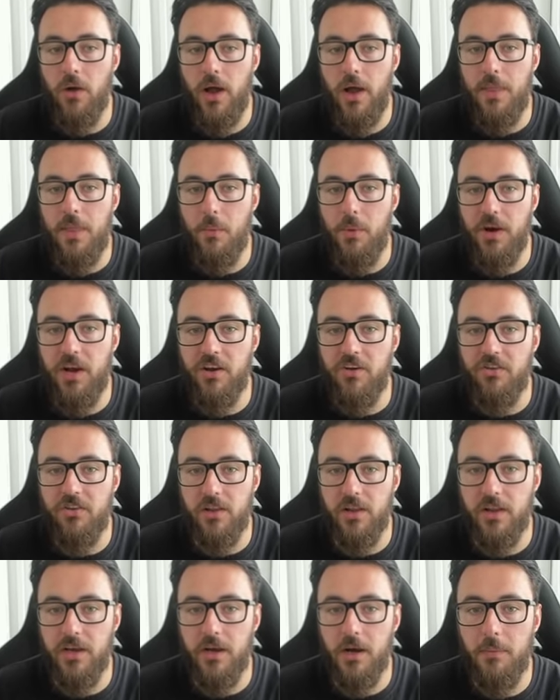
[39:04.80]
and then we can just
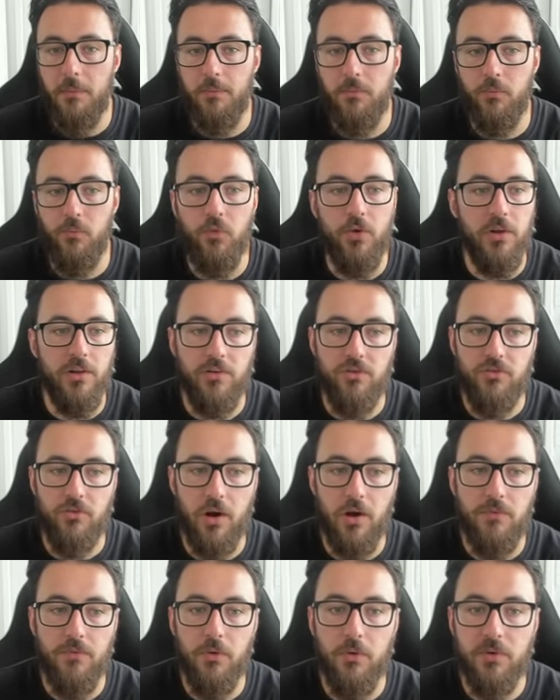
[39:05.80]
clean up. Really
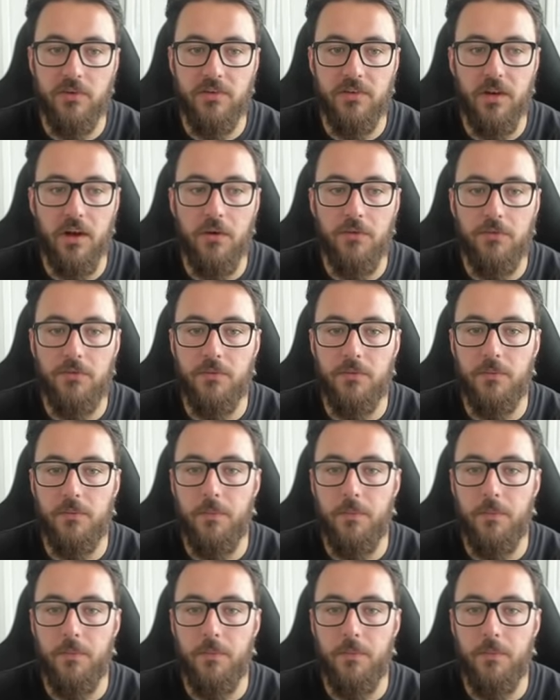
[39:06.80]
straightforward stuff.